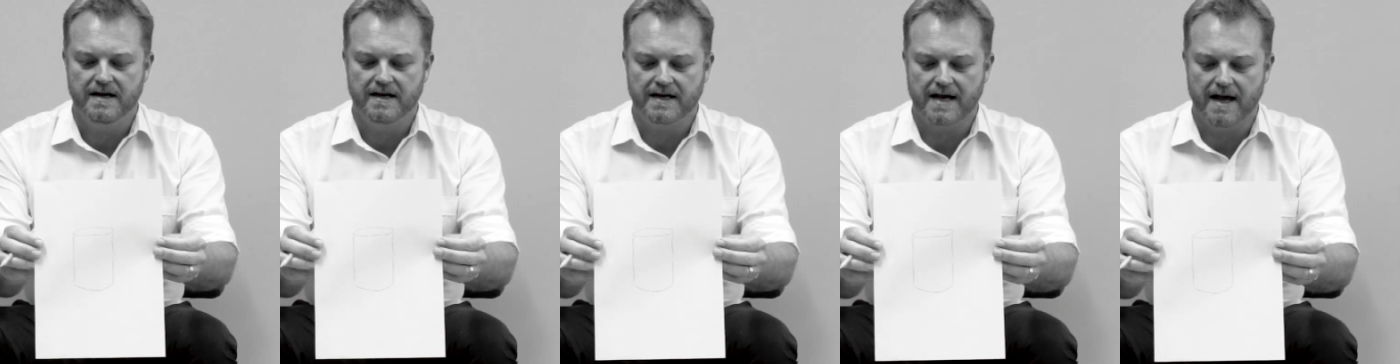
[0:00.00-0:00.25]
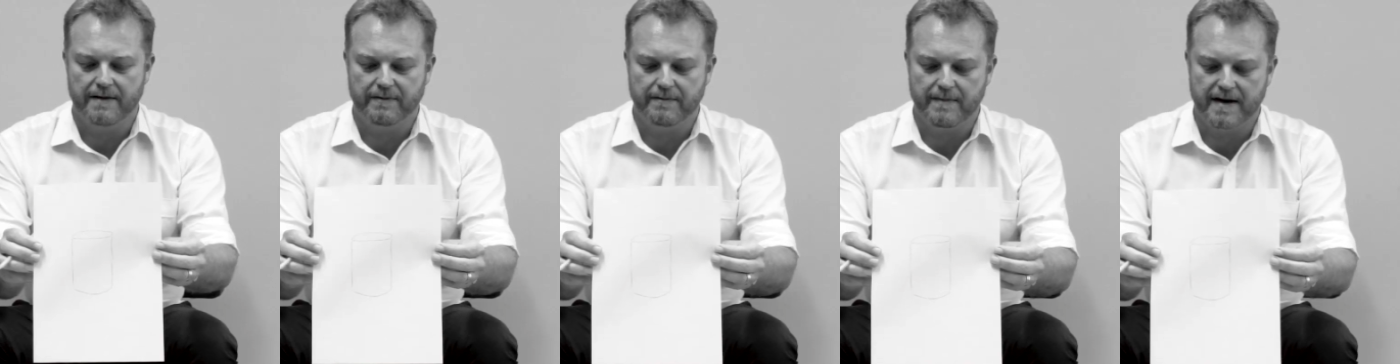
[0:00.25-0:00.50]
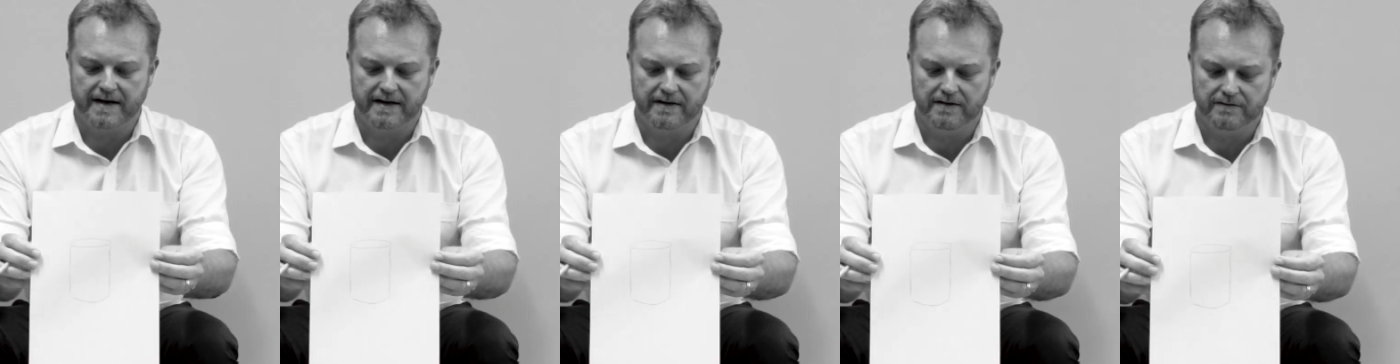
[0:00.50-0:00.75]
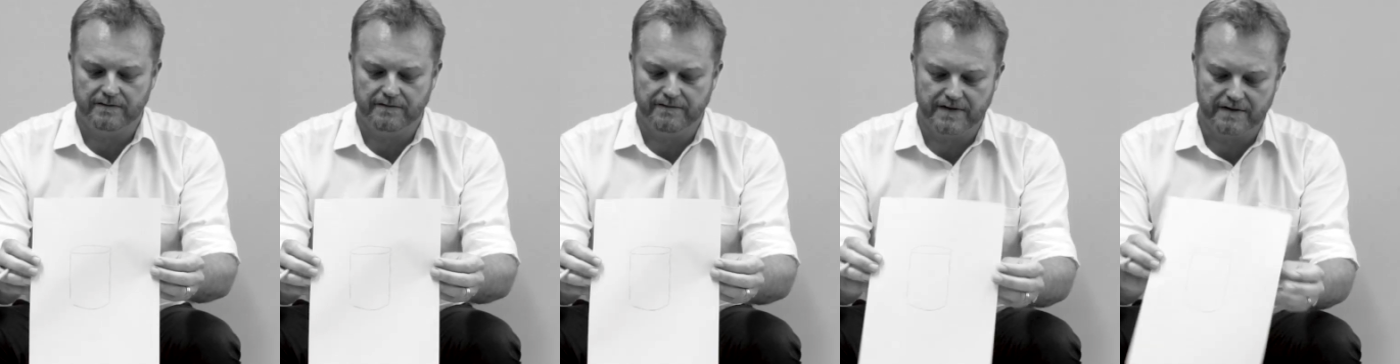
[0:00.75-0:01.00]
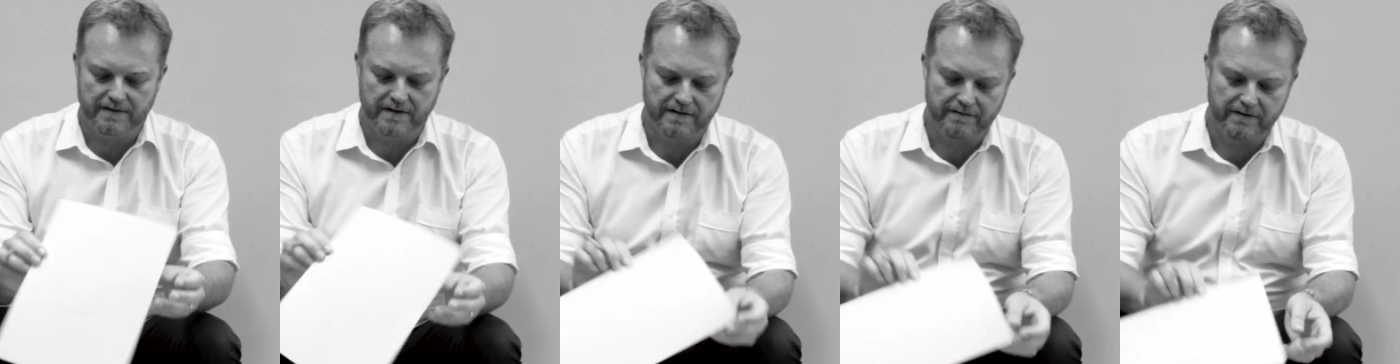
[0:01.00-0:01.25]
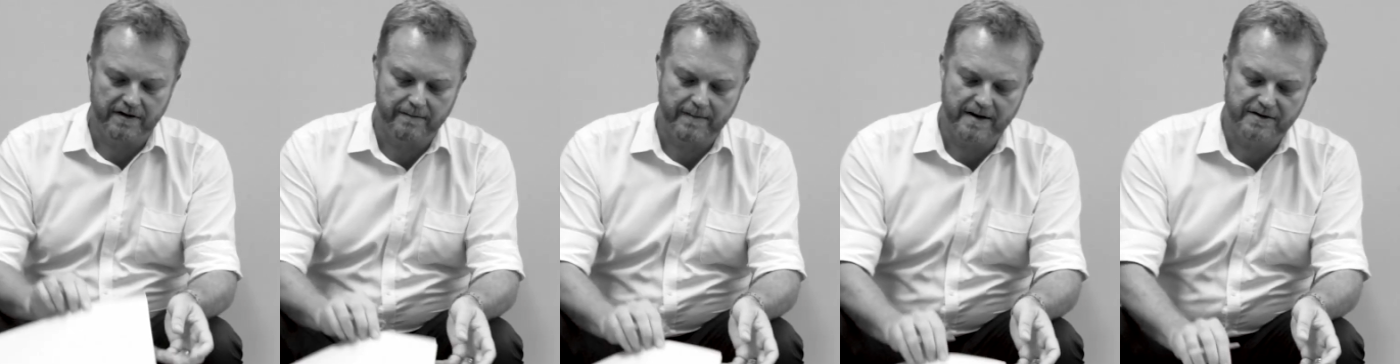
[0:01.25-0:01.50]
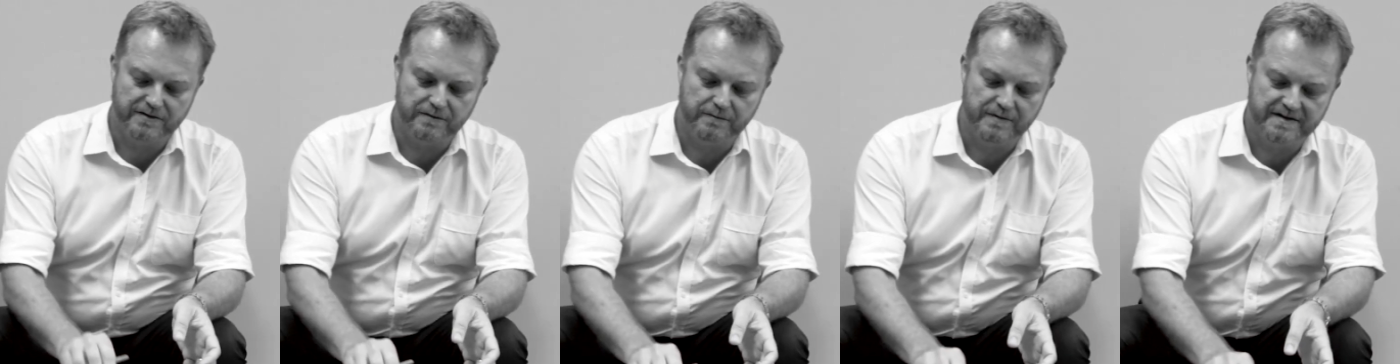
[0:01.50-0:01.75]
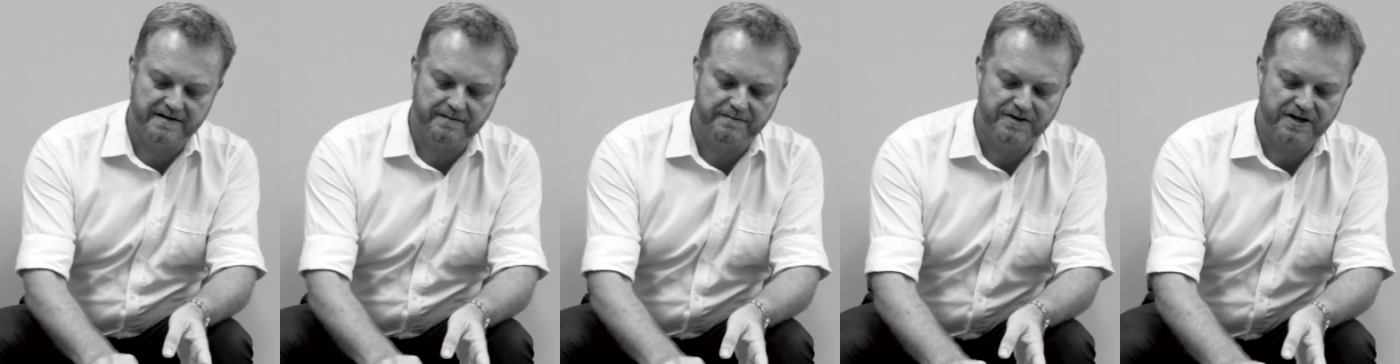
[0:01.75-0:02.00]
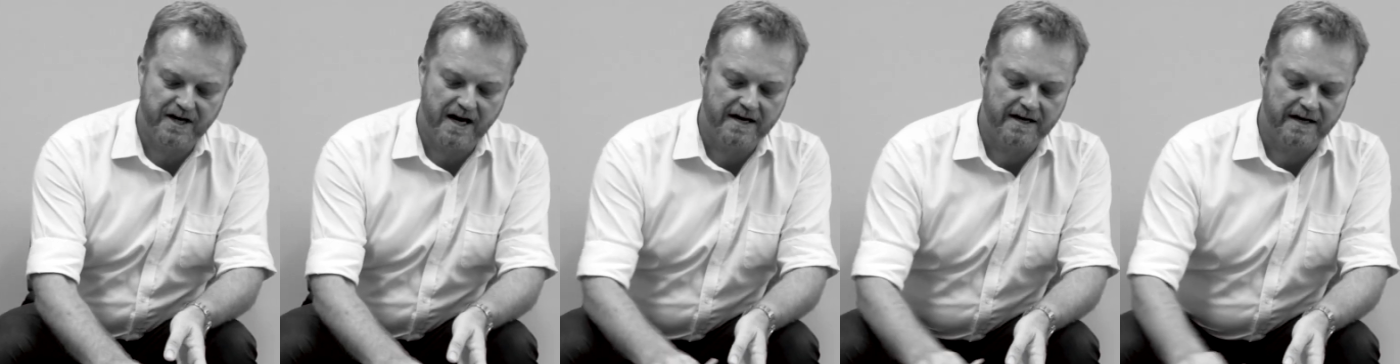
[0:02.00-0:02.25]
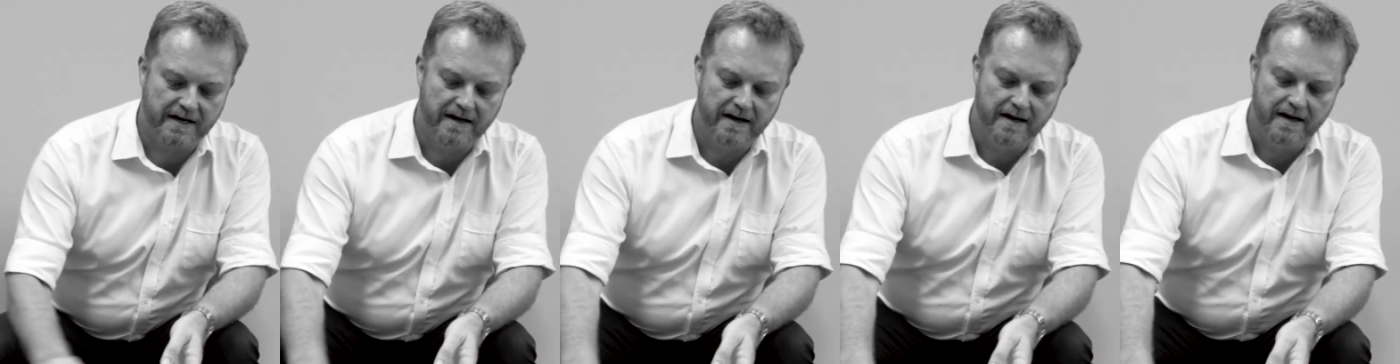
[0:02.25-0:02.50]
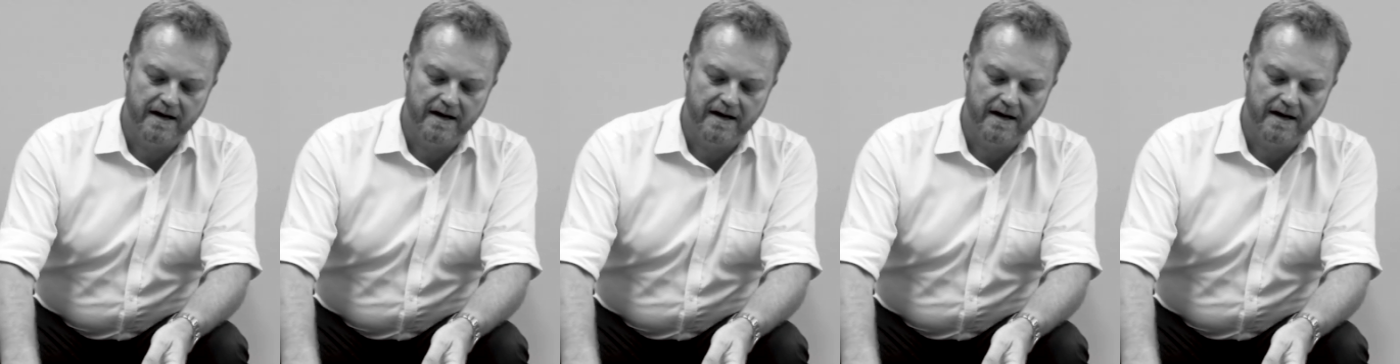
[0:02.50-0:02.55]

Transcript: cup and make it look very three-dimensional with some shading.